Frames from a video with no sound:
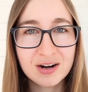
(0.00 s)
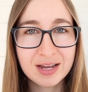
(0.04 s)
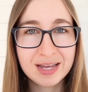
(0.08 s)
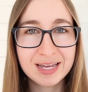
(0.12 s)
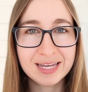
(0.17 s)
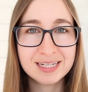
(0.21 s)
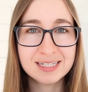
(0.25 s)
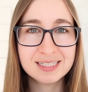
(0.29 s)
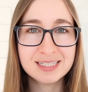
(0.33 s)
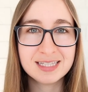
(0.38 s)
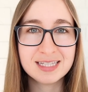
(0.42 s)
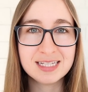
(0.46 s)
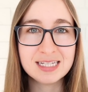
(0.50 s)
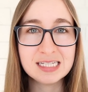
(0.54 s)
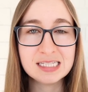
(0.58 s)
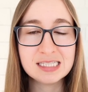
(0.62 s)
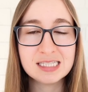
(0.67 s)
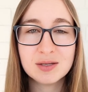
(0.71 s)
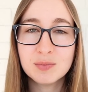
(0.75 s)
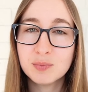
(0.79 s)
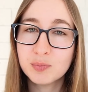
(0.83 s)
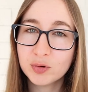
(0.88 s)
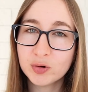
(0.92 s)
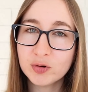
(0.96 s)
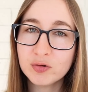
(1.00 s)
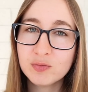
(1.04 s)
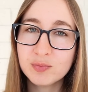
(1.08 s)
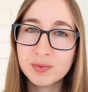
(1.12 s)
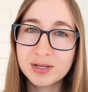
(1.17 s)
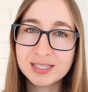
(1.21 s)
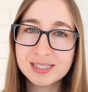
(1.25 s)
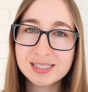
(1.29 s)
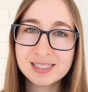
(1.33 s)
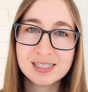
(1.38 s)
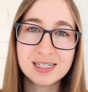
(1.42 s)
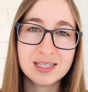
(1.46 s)
and these
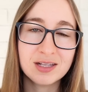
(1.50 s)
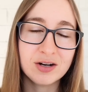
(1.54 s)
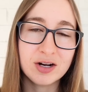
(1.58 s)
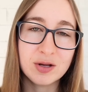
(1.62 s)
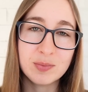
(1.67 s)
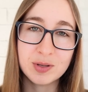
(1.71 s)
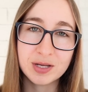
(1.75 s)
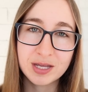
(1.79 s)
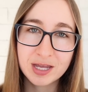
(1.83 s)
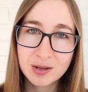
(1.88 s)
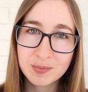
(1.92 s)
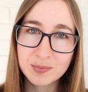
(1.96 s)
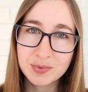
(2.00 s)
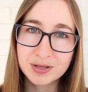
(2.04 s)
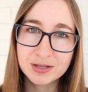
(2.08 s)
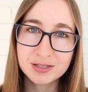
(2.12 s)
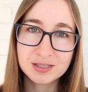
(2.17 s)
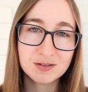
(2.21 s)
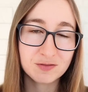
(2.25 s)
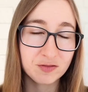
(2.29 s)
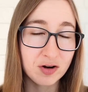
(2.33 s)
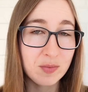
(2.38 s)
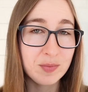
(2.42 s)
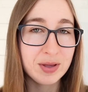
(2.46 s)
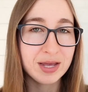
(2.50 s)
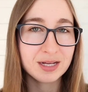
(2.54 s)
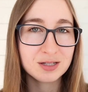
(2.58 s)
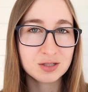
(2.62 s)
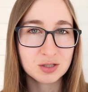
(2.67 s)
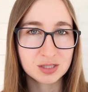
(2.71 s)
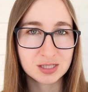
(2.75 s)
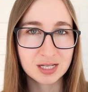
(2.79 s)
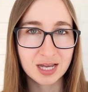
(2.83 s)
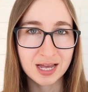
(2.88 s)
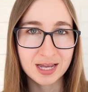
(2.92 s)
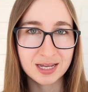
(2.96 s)
improvements to their hippocampus from
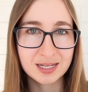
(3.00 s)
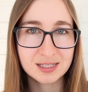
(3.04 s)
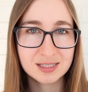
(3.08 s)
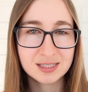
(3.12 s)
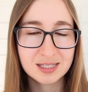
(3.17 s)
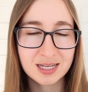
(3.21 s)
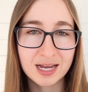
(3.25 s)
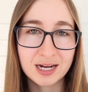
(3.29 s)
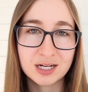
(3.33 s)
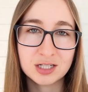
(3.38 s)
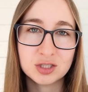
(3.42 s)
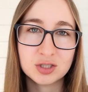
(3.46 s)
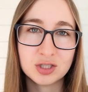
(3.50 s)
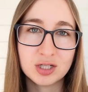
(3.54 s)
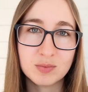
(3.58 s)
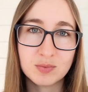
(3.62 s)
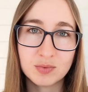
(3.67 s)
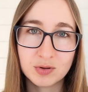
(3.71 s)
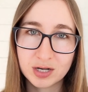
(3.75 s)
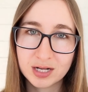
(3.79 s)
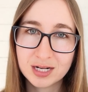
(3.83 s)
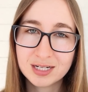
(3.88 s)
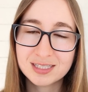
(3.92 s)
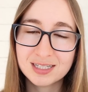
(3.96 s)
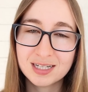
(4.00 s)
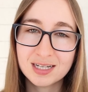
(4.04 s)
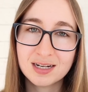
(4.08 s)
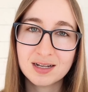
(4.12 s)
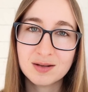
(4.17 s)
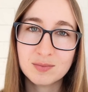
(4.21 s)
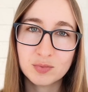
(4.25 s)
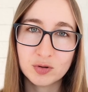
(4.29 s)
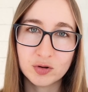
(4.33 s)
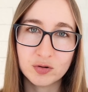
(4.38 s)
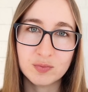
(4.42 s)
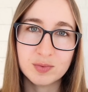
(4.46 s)
exercise actually predicted
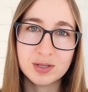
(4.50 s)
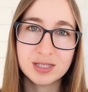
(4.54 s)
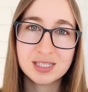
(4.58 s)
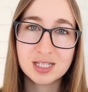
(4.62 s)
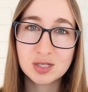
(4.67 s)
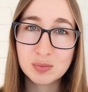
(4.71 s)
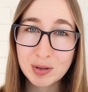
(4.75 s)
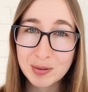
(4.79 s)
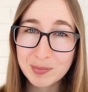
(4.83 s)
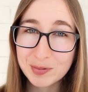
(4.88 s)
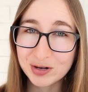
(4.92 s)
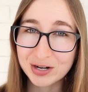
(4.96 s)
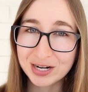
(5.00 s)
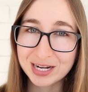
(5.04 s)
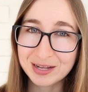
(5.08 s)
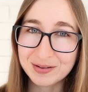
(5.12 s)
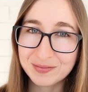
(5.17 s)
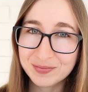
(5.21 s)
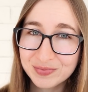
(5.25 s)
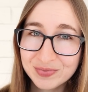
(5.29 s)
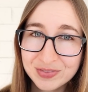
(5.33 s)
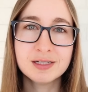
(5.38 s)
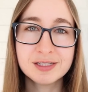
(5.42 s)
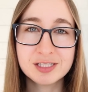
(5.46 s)
improvements in memory.